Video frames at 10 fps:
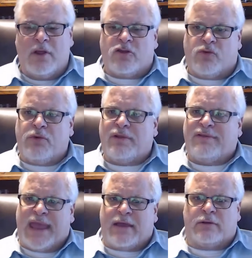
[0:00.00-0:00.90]
So I want to
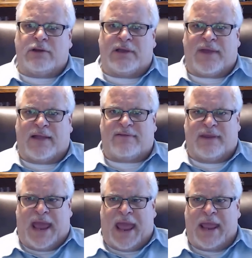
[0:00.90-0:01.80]
take a look at that
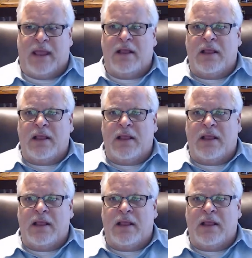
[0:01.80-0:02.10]
today